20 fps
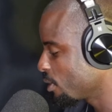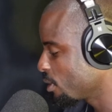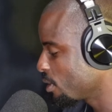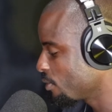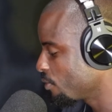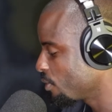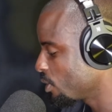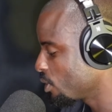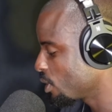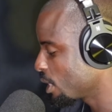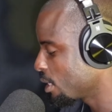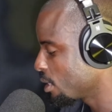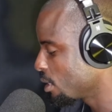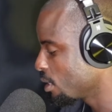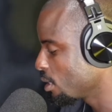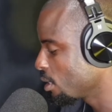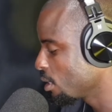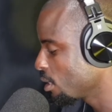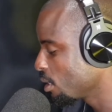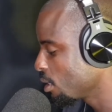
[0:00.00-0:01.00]
you if you're trying
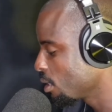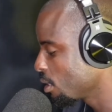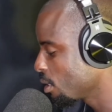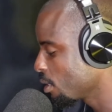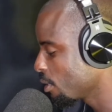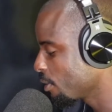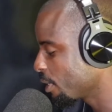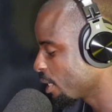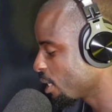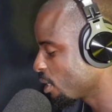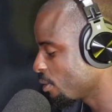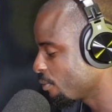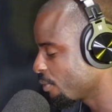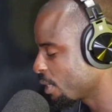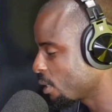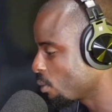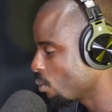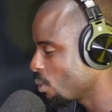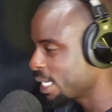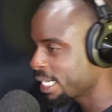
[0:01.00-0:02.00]
to think of
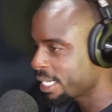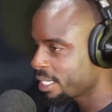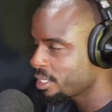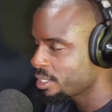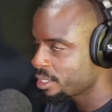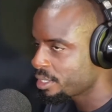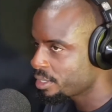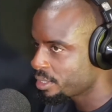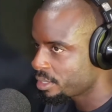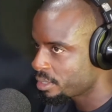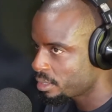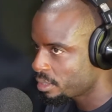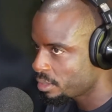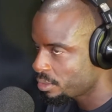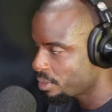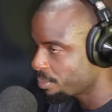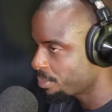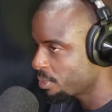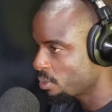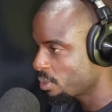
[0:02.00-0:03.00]
like why is
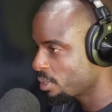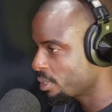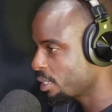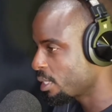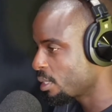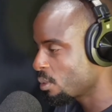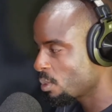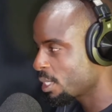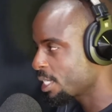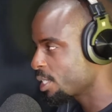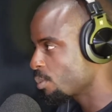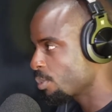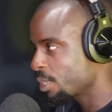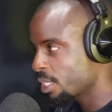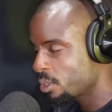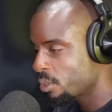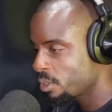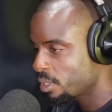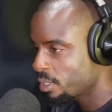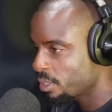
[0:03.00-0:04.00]
crypto a thing, why is
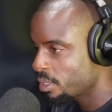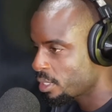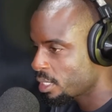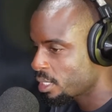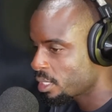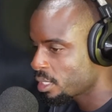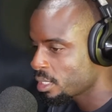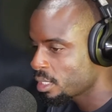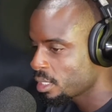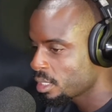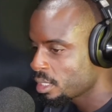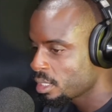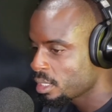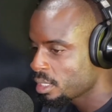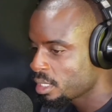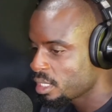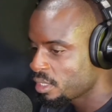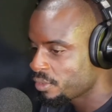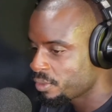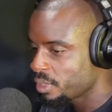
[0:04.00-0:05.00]
Bitcoin a thing,
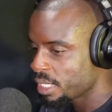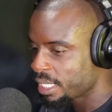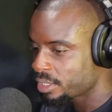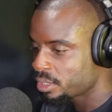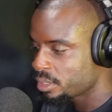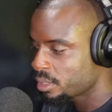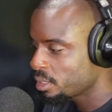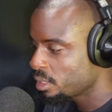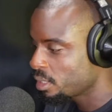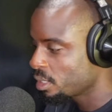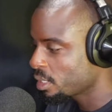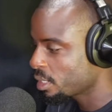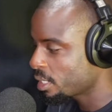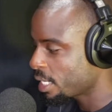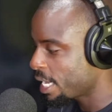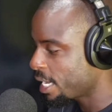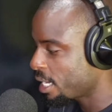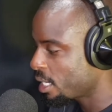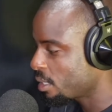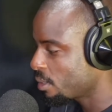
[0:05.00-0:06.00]
if you actually look
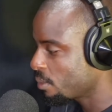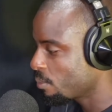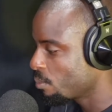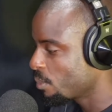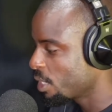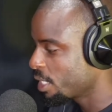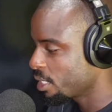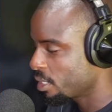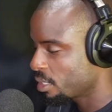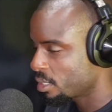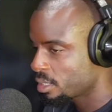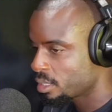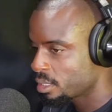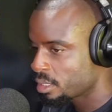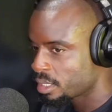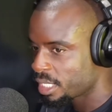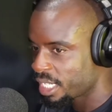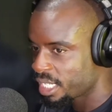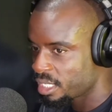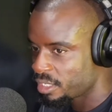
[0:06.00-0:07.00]
at money,
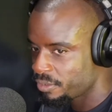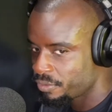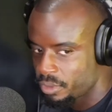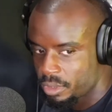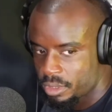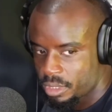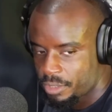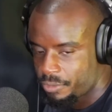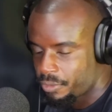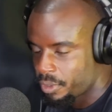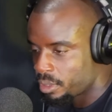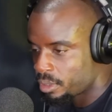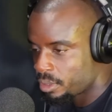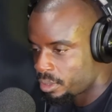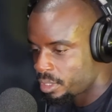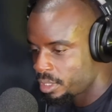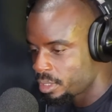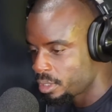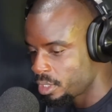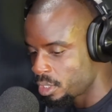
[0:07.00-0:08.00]
like if you mm. if you
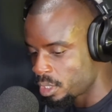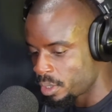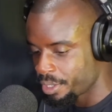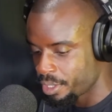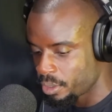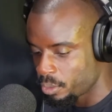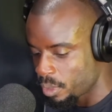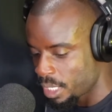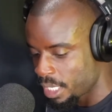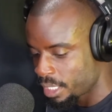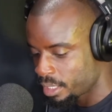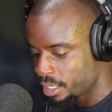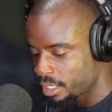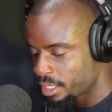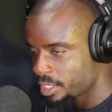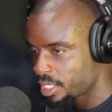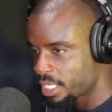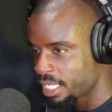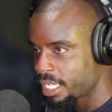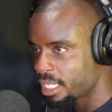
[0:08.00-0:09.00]
go on your wallet
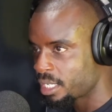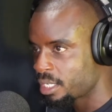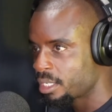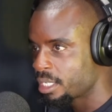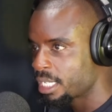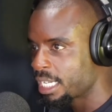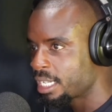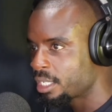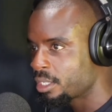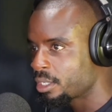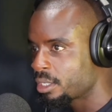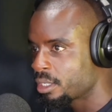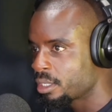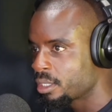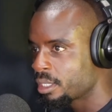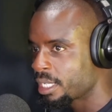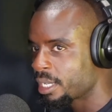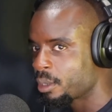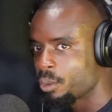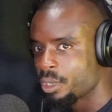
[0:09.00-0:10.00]
and take out a dollar,
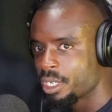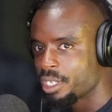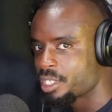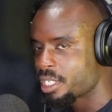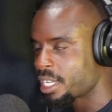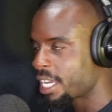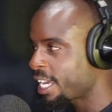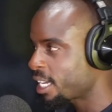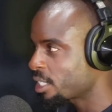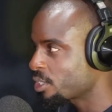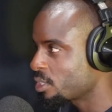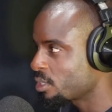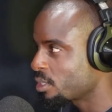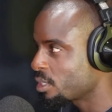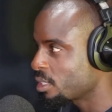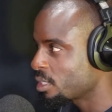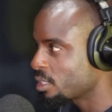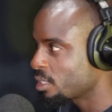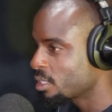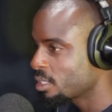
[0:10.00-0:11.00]
mm. like what is it
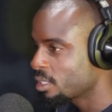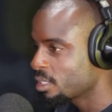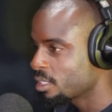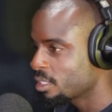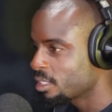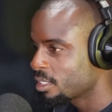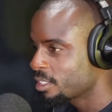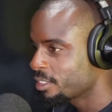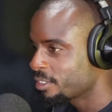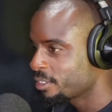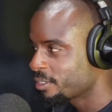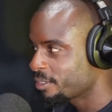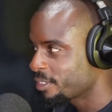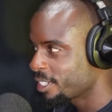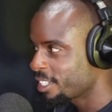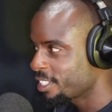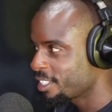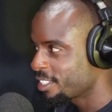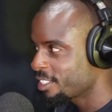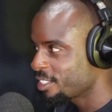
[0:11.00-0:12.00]
actually?
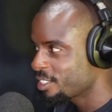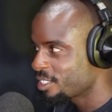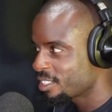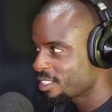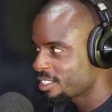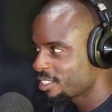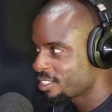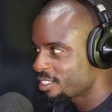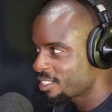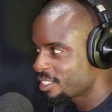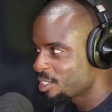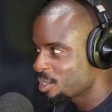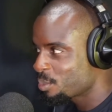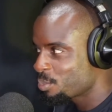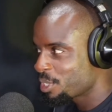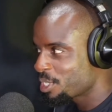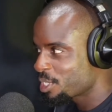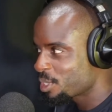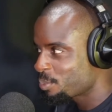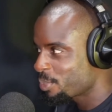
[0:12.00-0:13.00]
Right? It's it's, it's, a
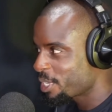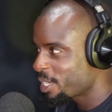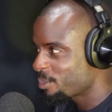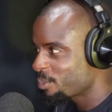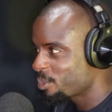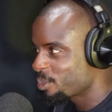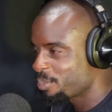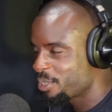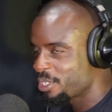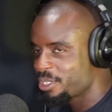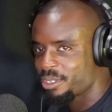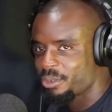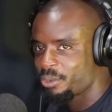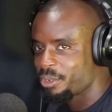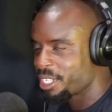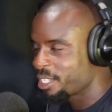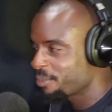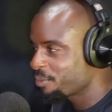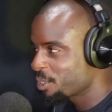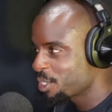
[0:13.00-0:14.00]
piece of paper, a piece of
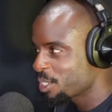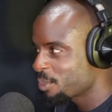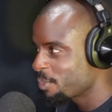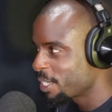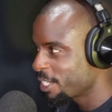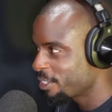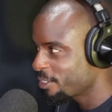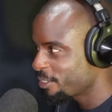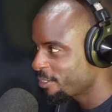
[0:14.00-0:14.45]
whatever it's made